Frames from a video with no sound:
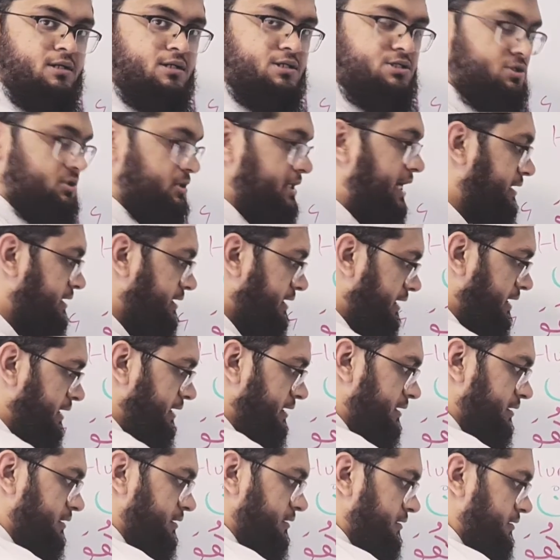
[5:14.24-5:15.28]
So that
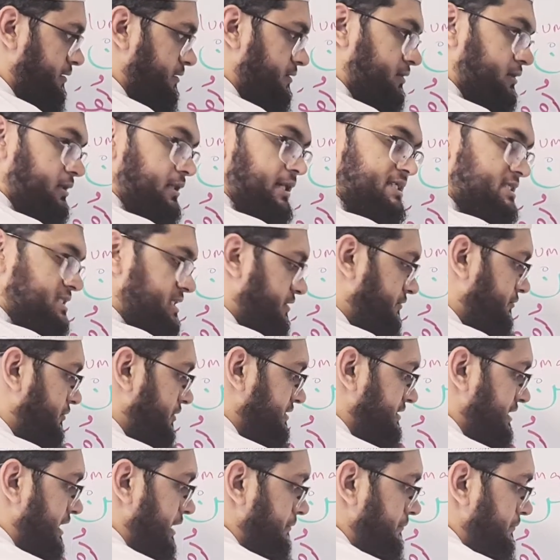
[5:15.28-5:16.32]
thing, let's say for
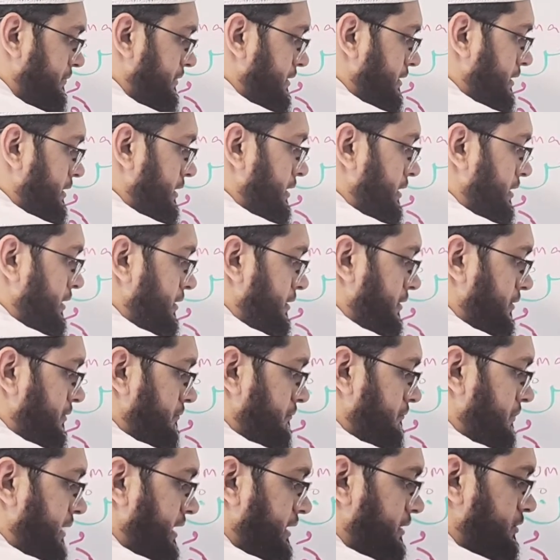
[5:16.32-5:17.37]
example,
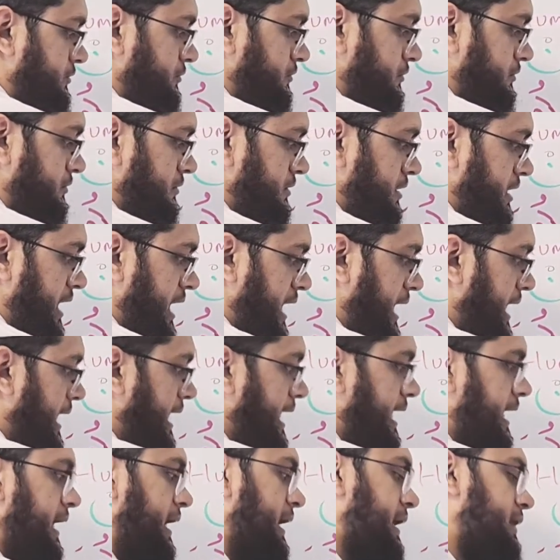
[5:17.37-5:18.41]
baytun,
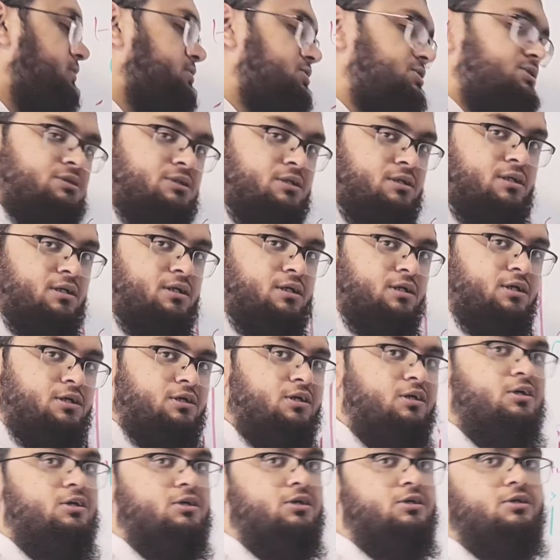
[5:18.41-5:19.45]
a house.
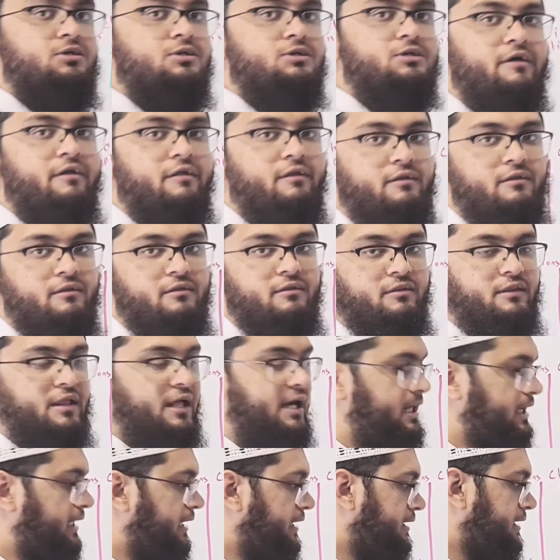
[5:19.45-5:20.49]

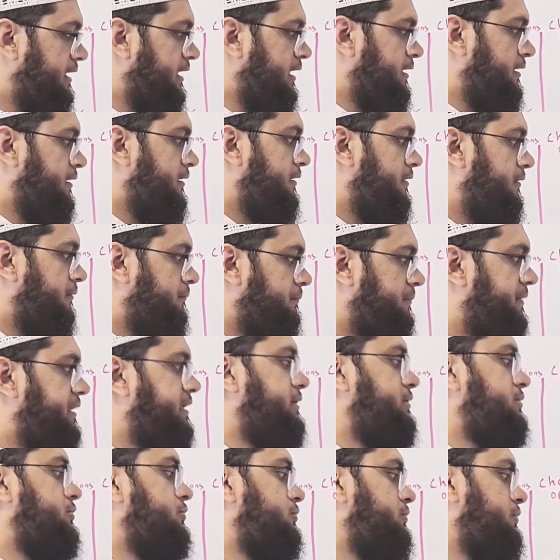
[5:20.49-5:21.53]
Dhalika
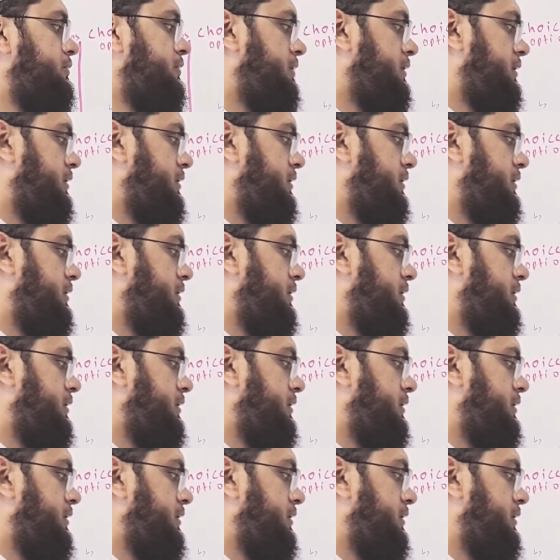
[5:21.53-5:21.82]
baytun.